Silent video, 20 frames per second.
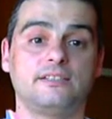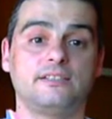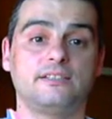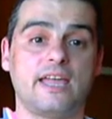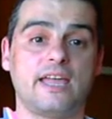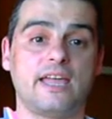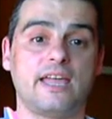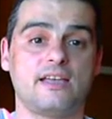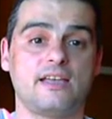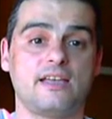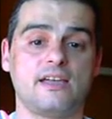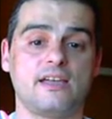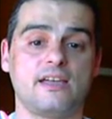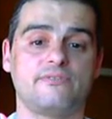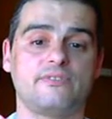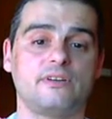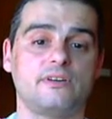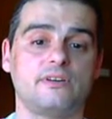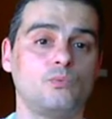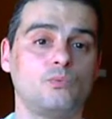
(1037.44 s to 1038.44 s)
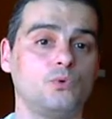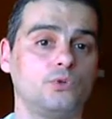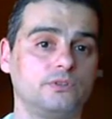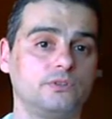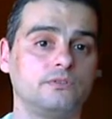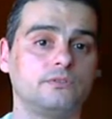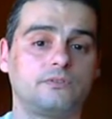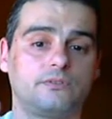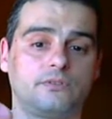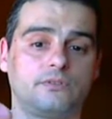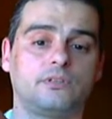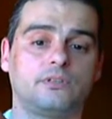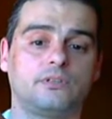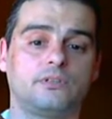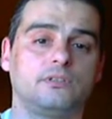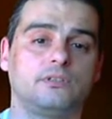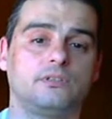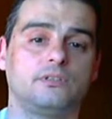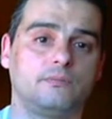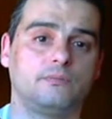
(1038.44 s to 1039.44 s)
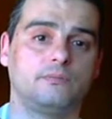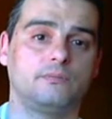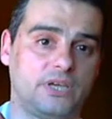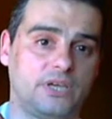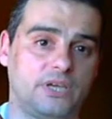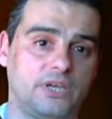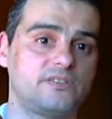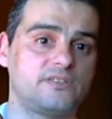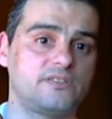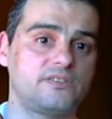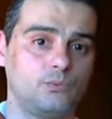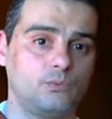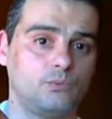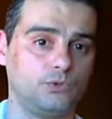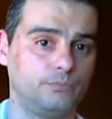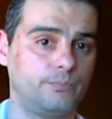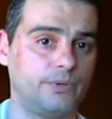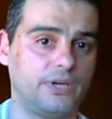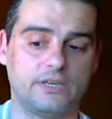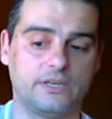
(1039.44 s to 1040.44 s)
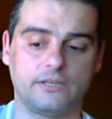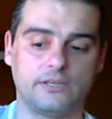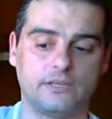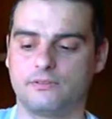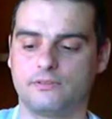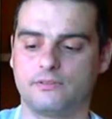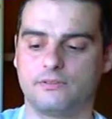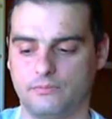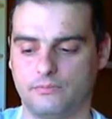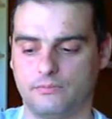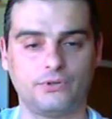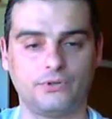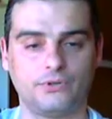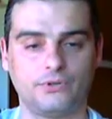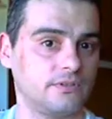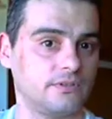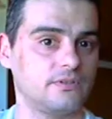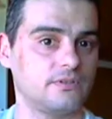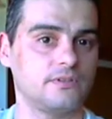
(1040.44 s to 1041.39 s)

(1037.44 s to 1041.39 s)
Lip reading: I have a wood base to put.